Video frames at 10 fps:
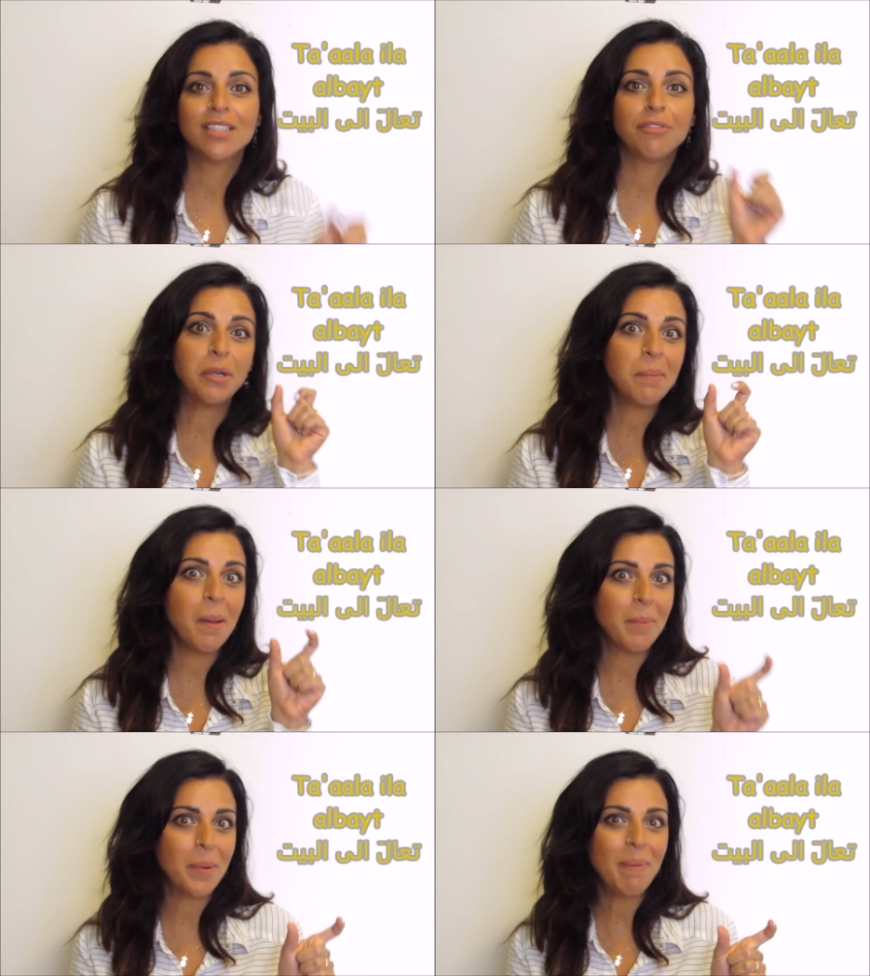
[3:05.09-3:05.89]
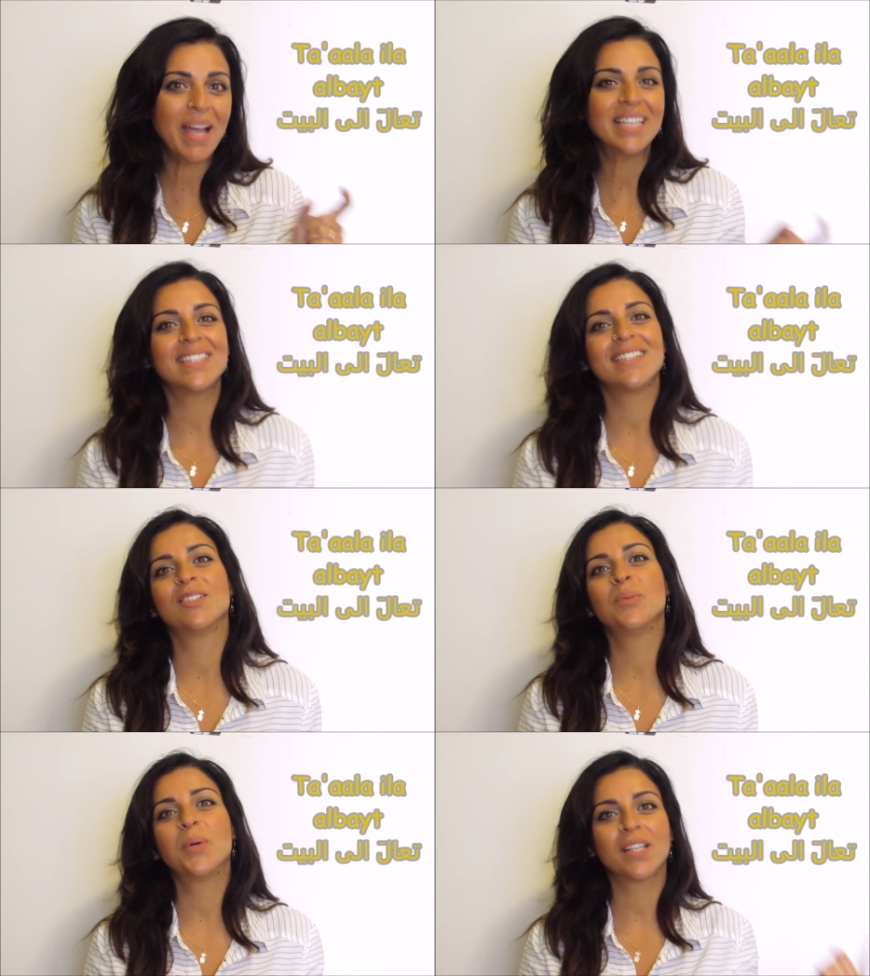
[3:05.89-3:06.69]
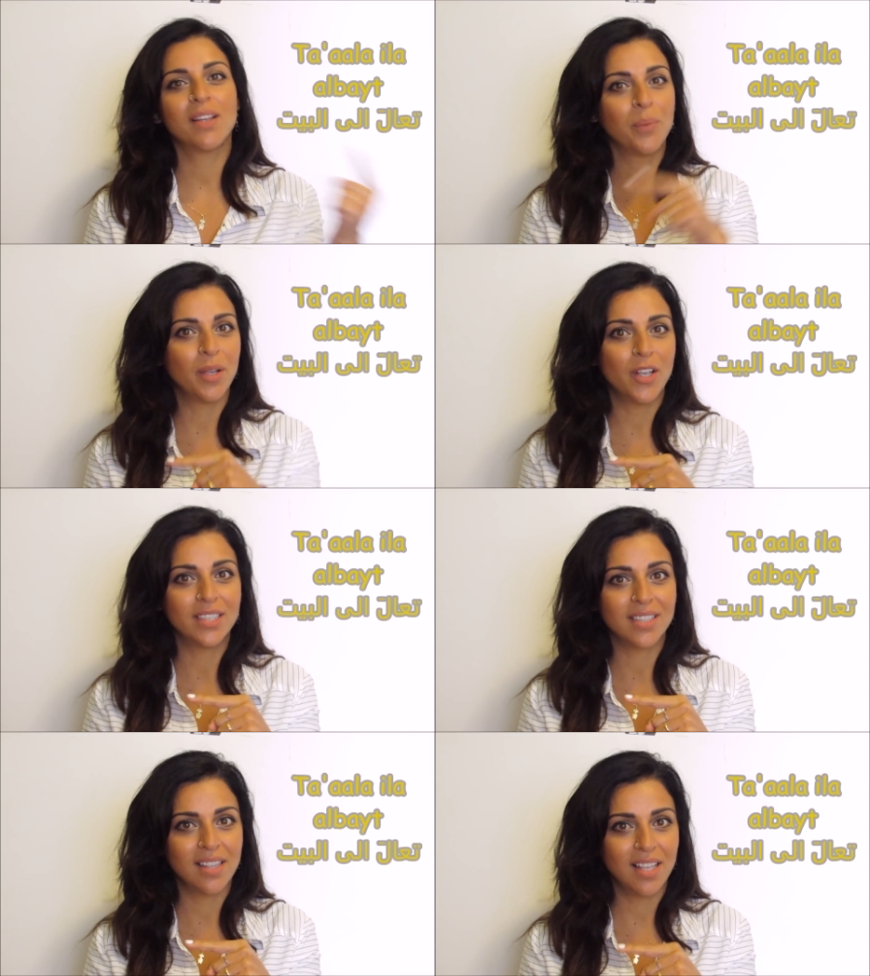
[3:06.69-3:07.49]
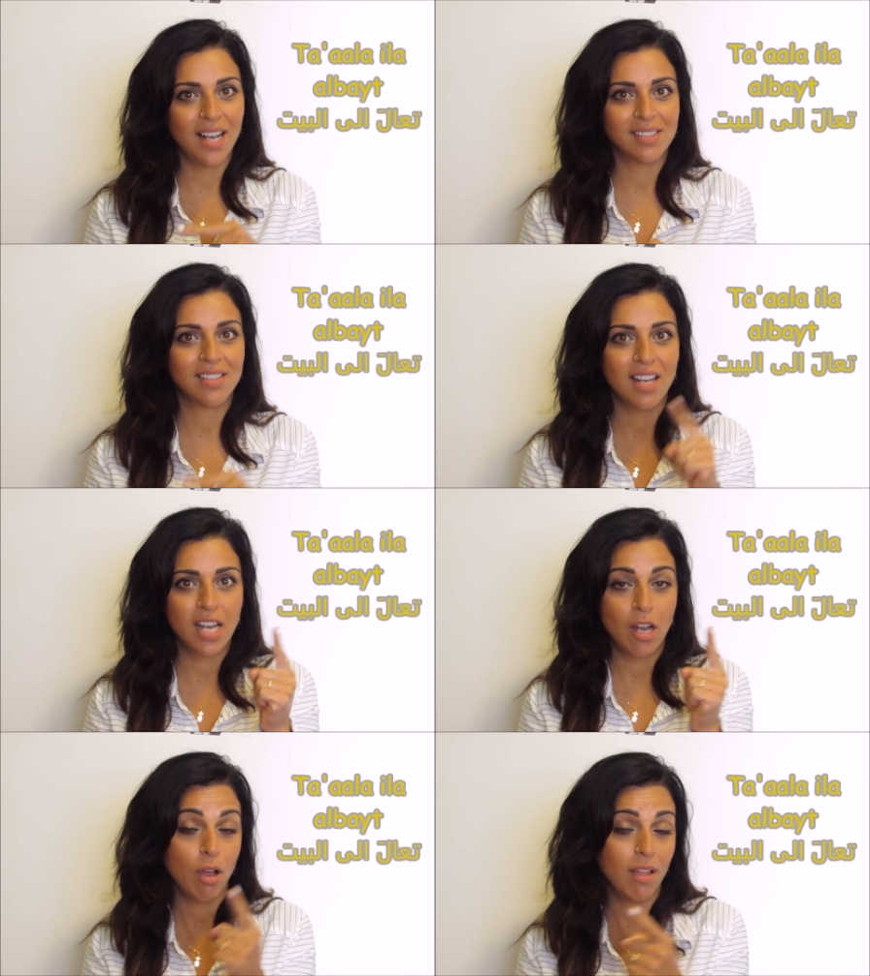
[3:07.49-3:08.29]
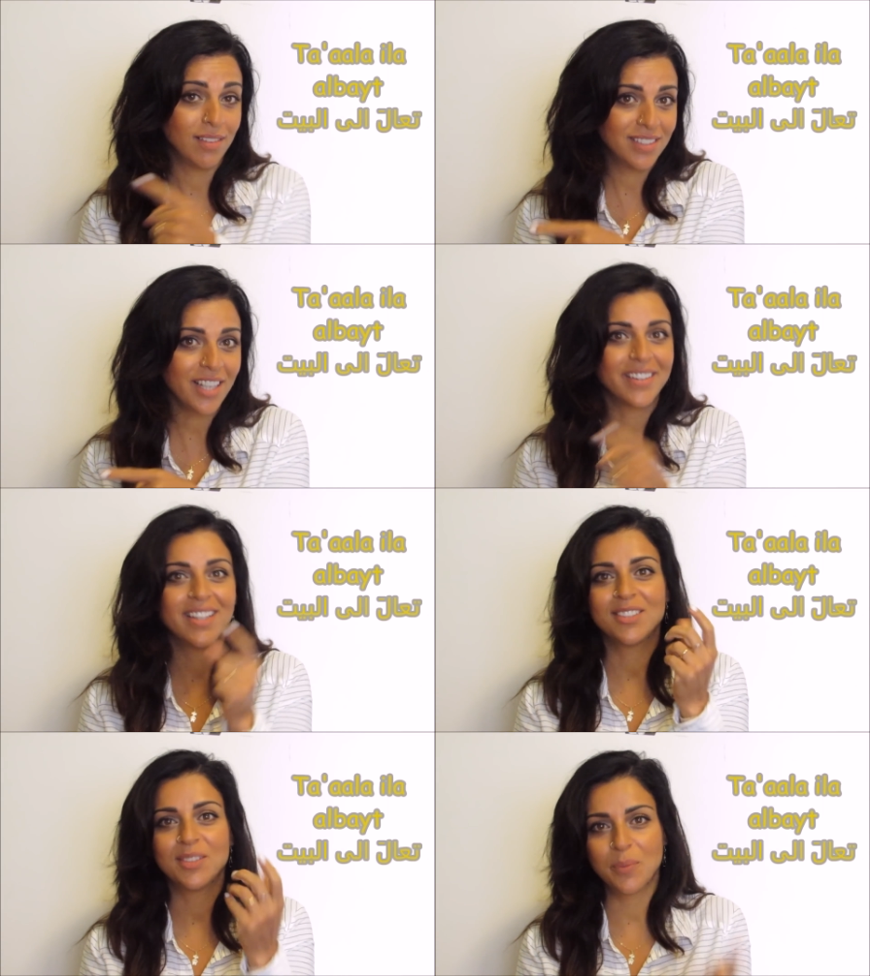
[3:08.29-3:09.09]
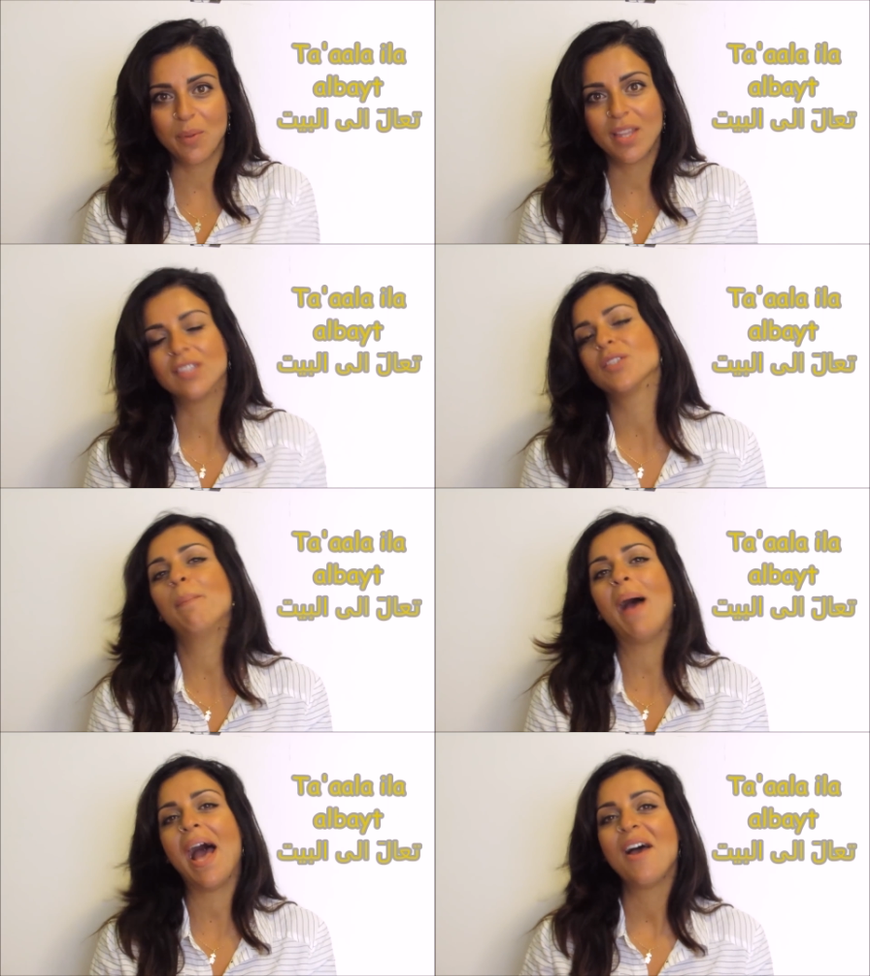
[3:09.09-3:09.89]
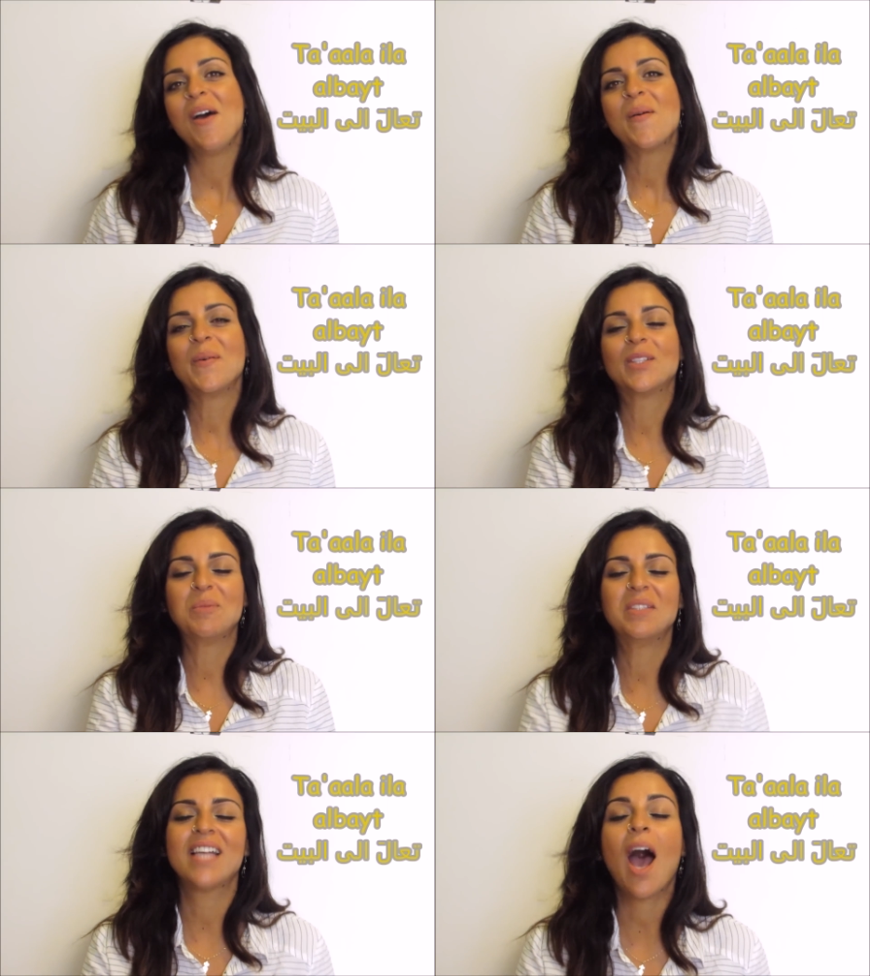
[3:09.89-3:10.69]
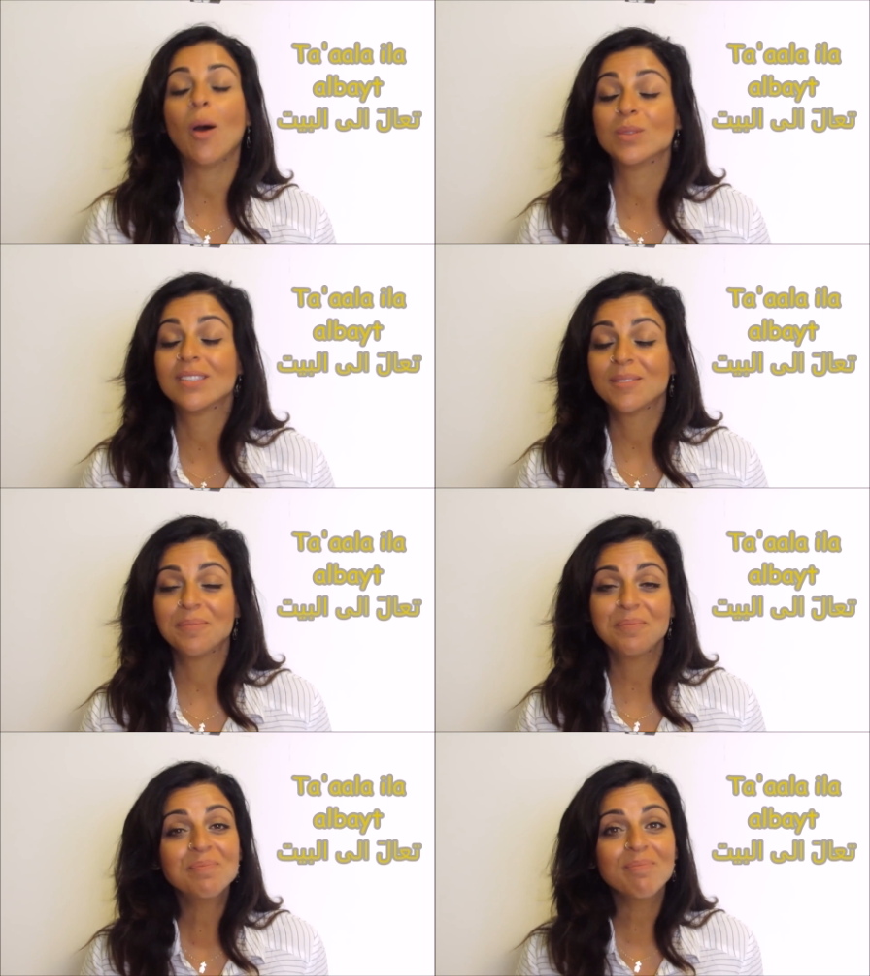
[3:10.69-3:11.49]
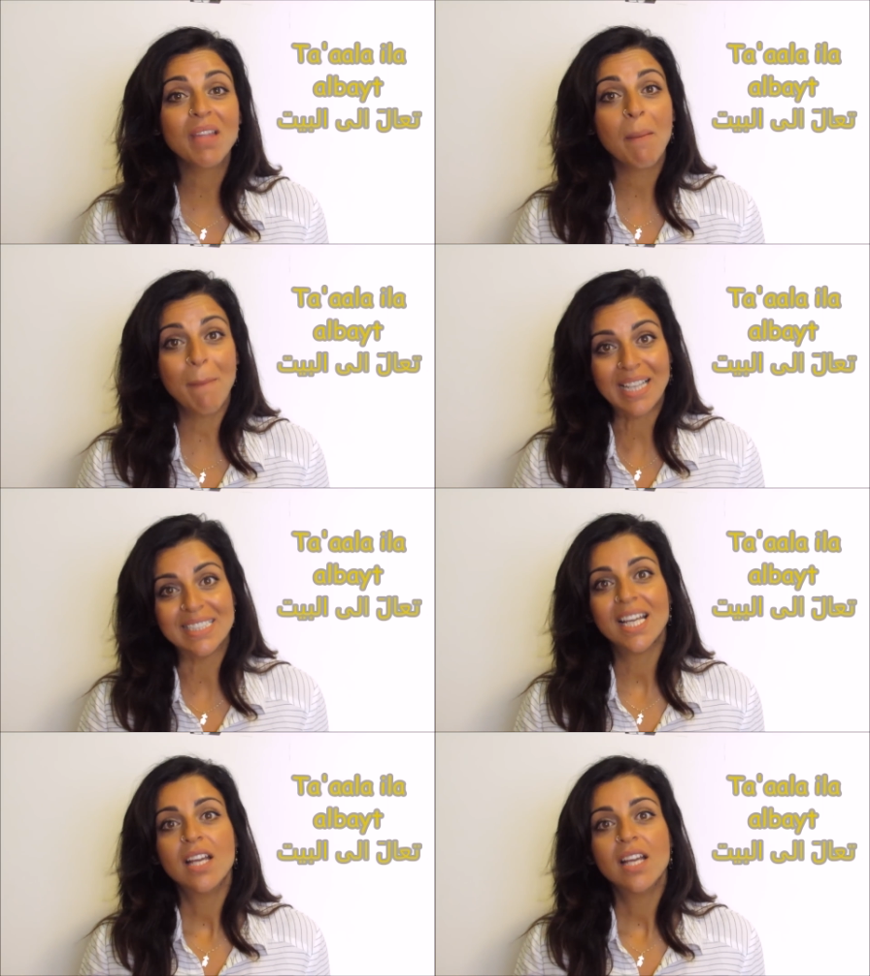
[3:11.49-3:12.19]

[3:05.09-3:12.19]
If you remember, bayt is a word that we learned in the second lesson with the letter ba, which means house. Bayt.